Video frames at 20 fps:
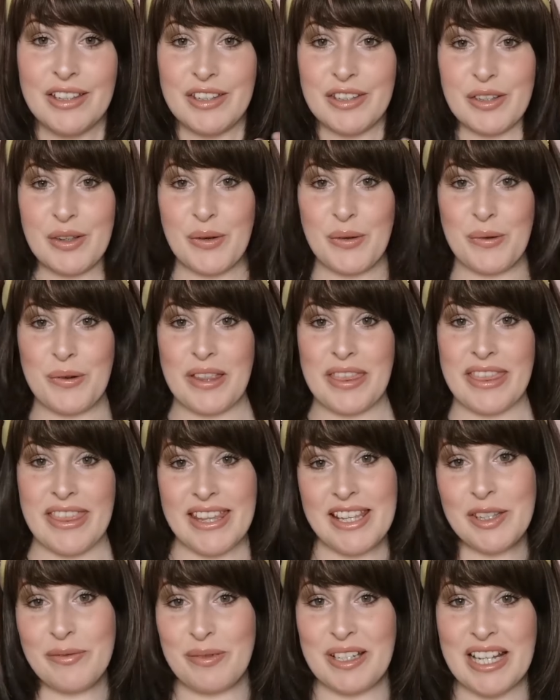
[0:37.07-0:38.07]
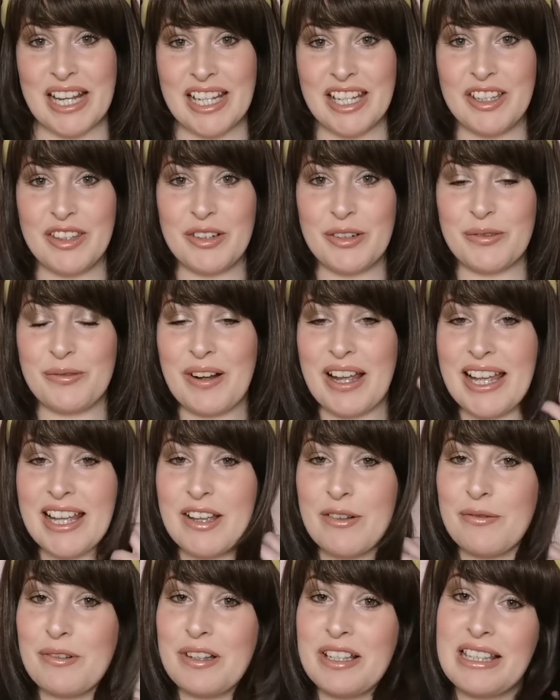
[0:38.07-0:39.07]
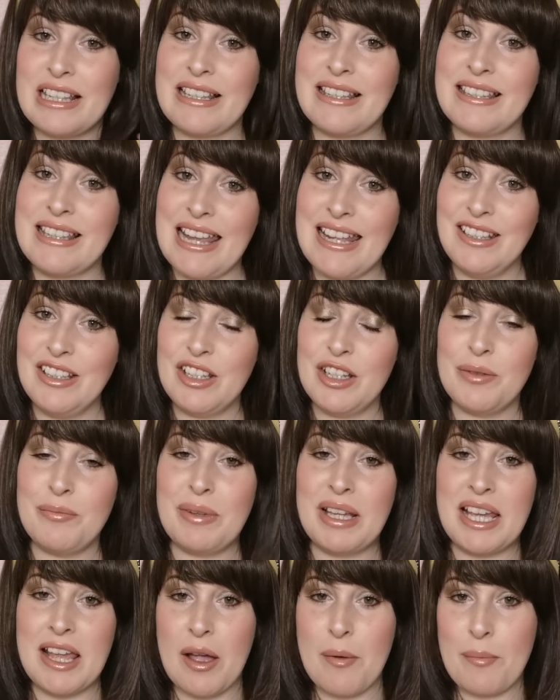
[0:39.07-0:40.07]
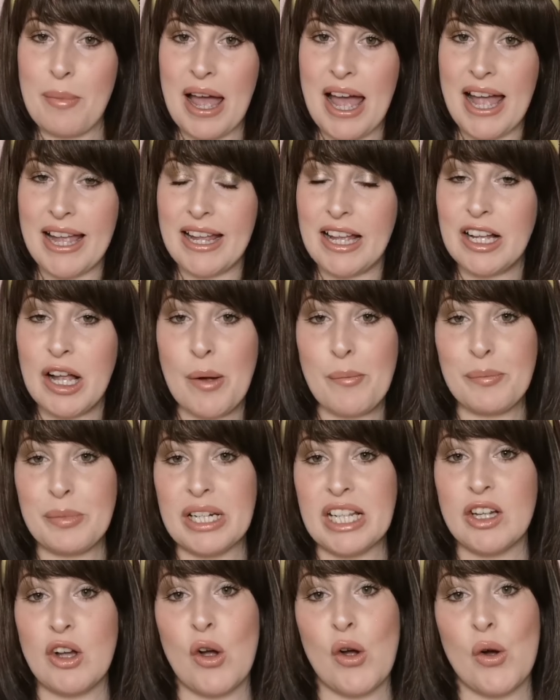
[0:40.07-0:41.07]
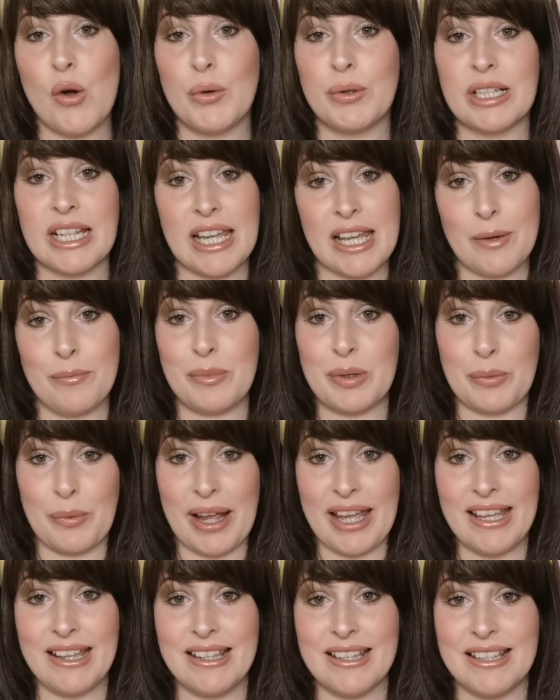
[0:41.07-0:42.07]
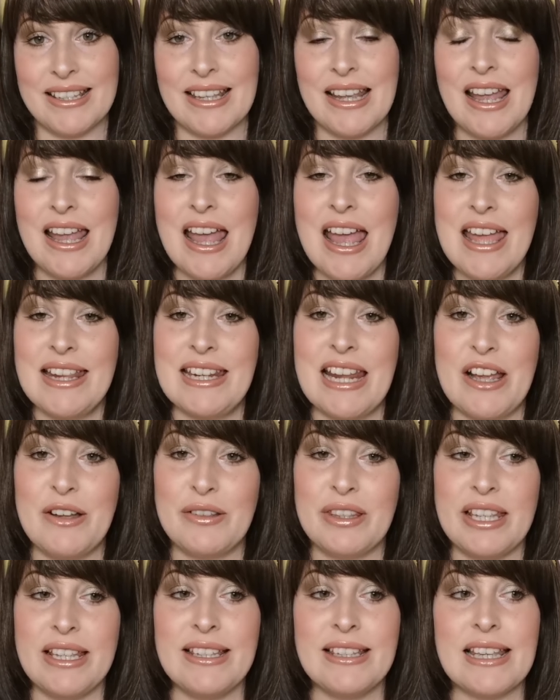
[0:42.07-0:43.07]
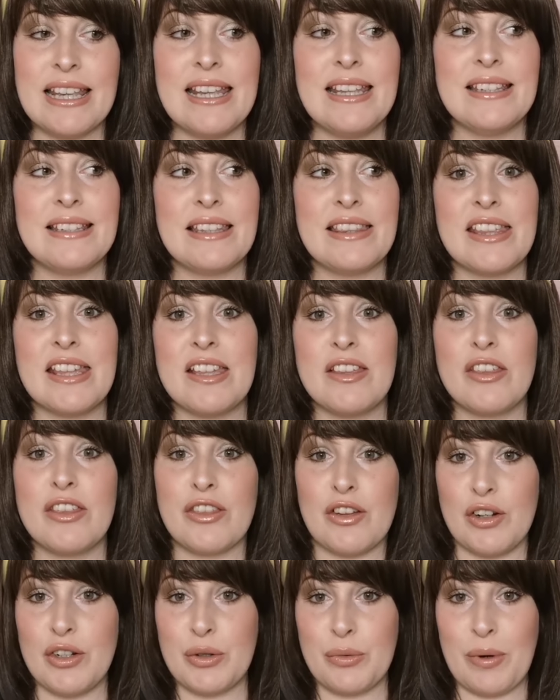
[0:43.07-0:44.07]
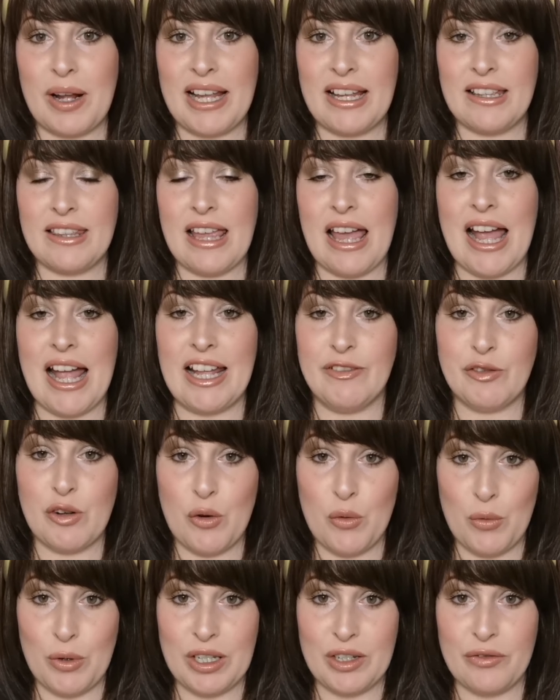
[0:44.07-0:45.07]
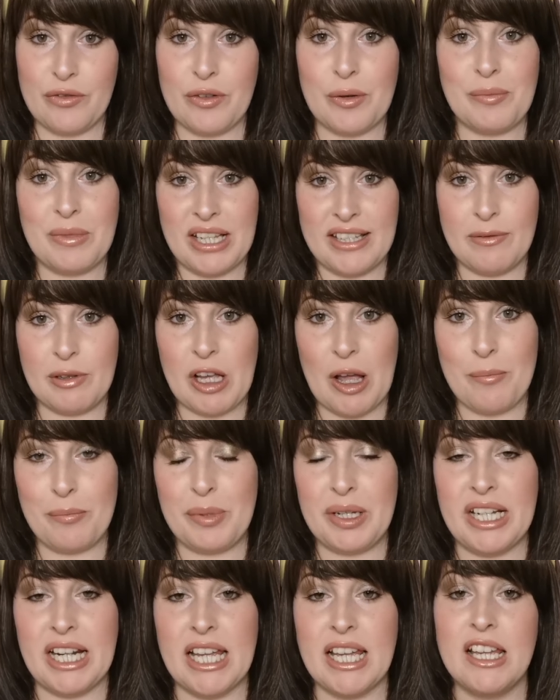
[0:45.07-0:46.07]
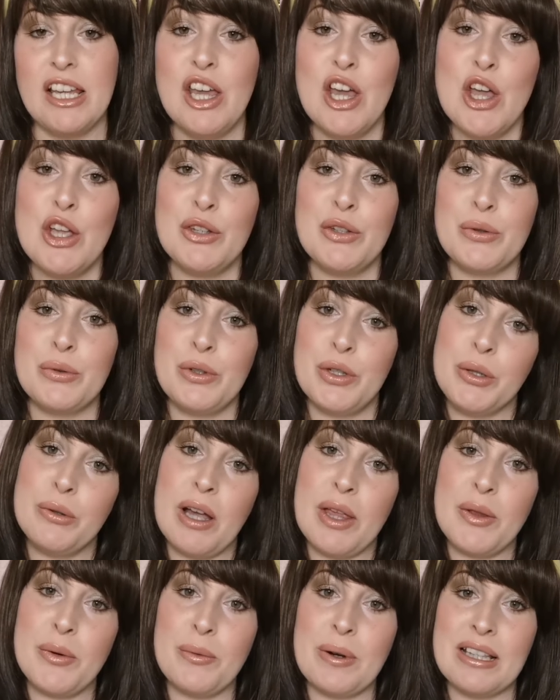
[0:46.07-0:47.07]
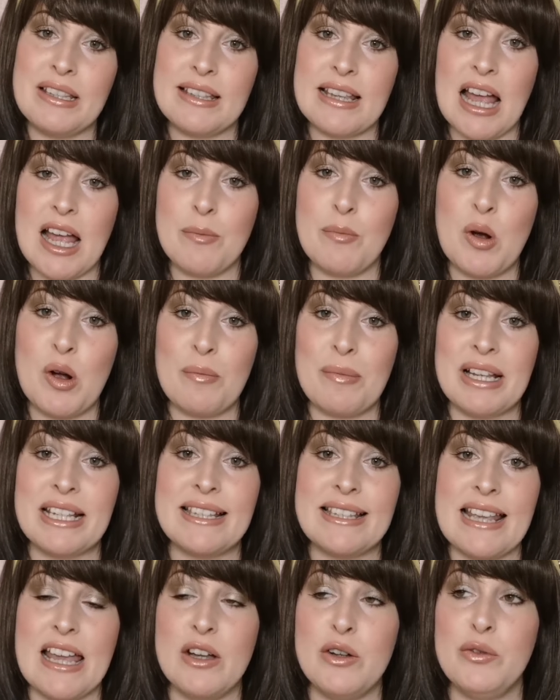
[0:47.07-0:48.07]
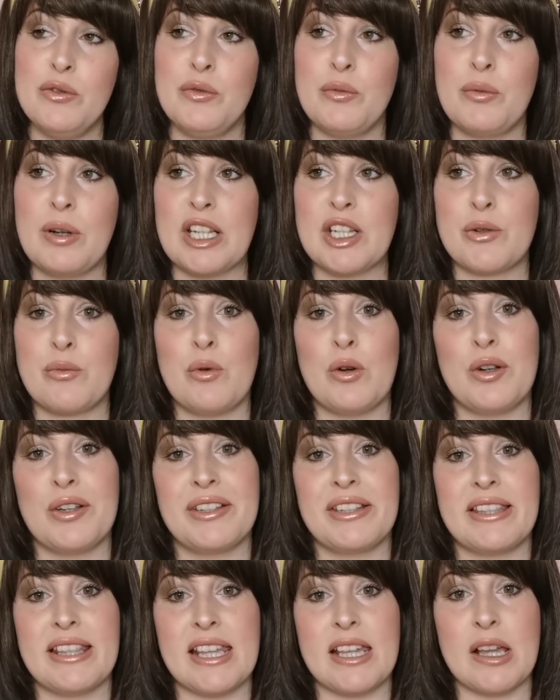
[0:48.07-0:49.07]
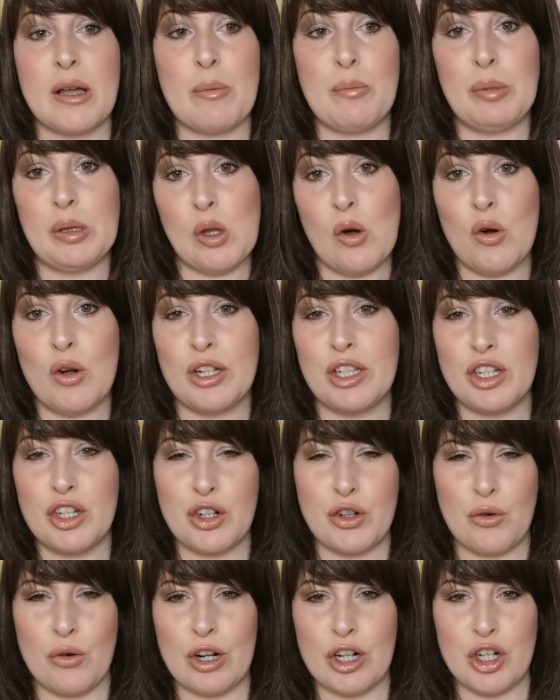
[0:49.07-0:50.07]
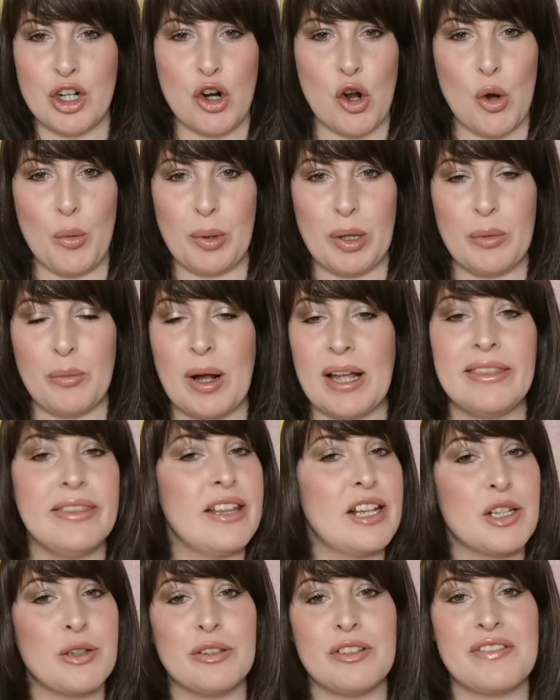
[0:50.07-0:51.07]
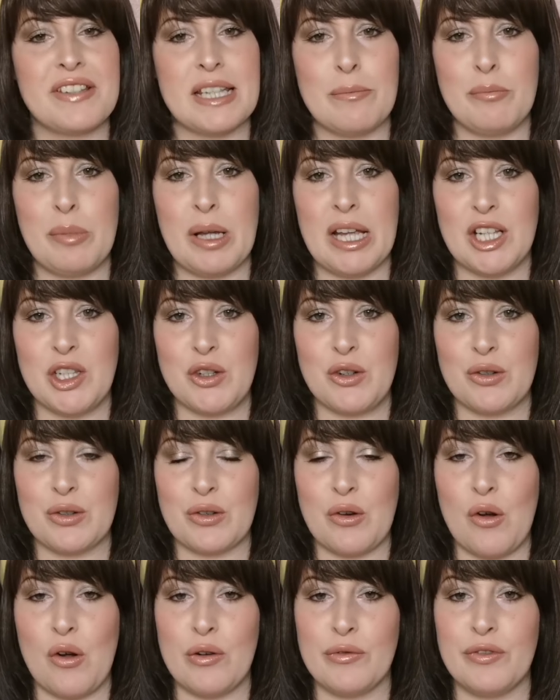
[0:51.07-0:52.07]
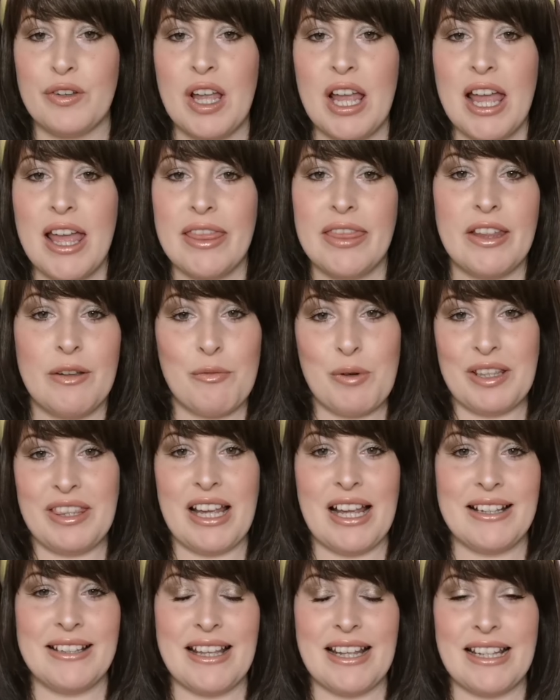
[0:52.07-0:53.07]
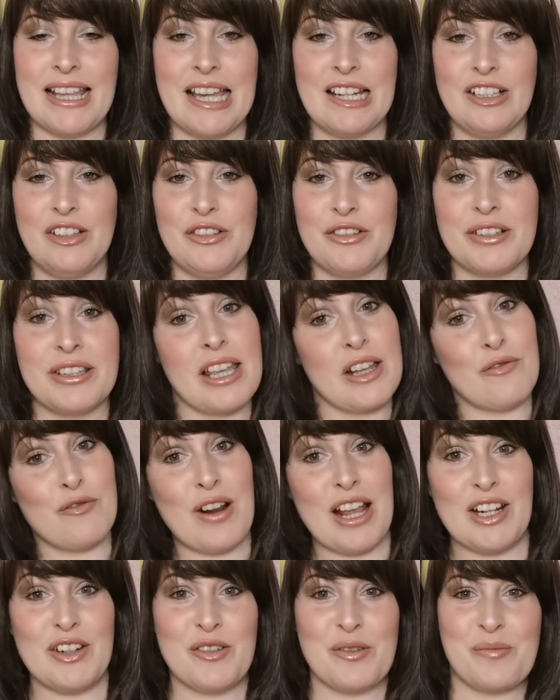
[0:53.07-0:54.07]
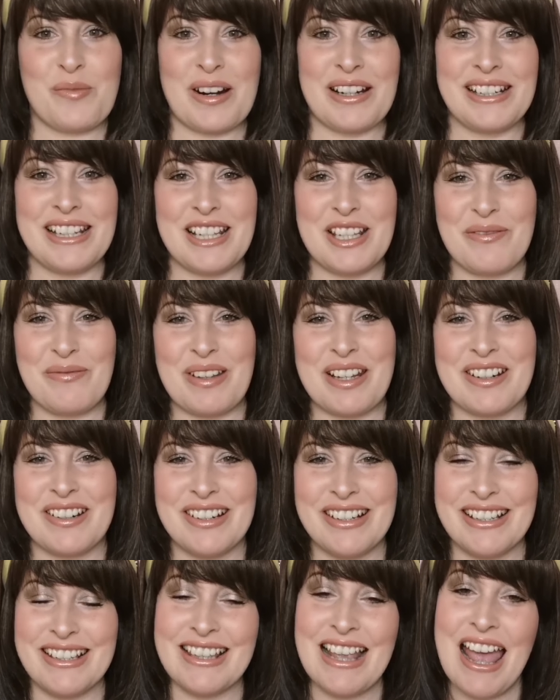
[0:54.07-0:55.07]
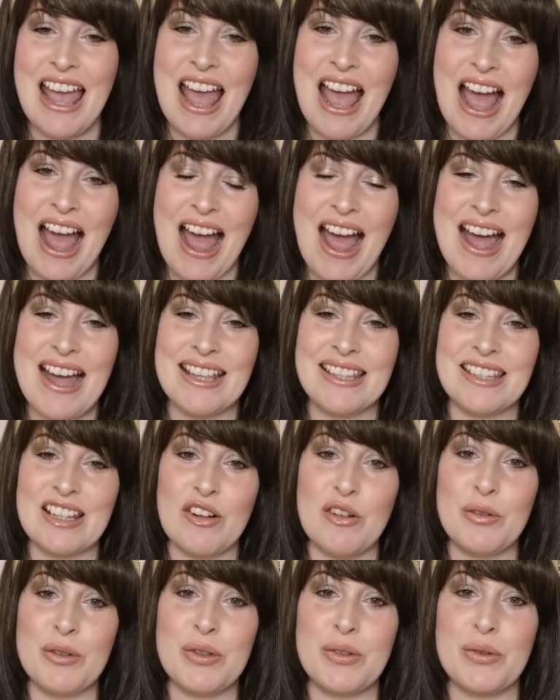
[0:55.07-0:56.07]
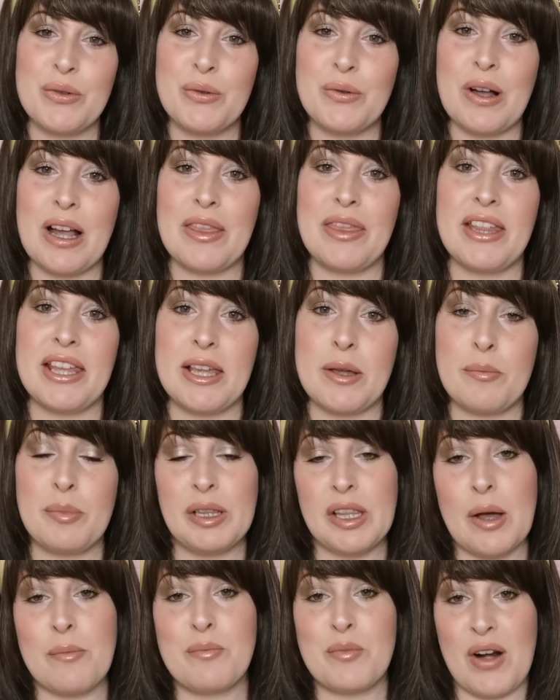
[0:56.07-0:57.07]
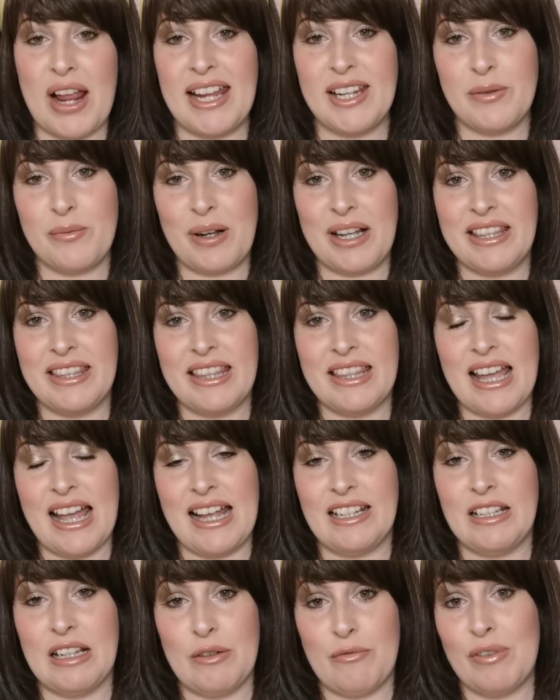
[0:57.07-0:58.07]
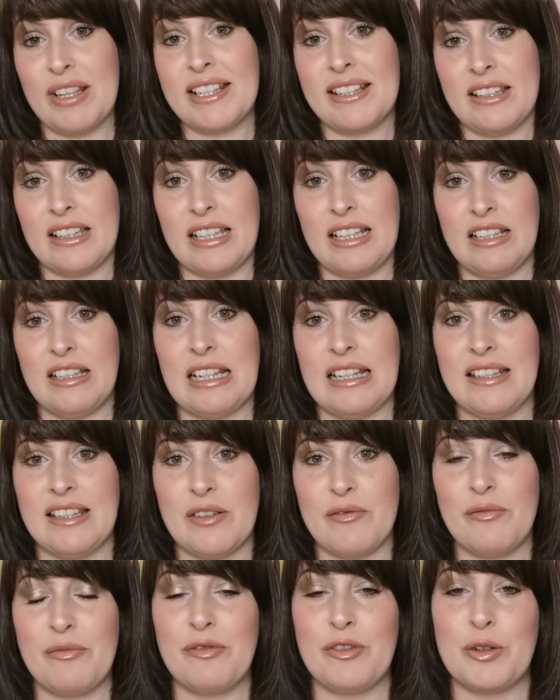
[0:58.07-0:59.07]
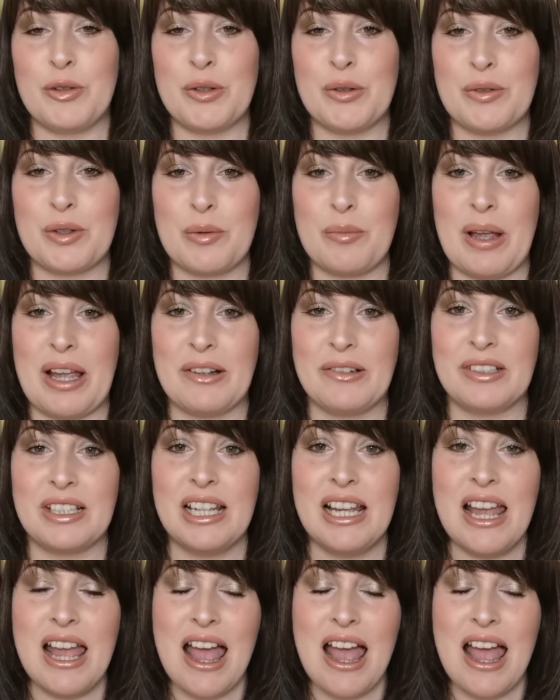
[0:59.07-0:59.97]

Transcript: So this particular wig was sent to me by a company called Kimswigs. Now this is the third wig that I've owned from this company. So two other ones I bought myself, which was the blonde short choppy one that you'll have seen pictures of, the one that I said kind of looks like retro Britney Spears, and also the plum red one that I recently did some photos about.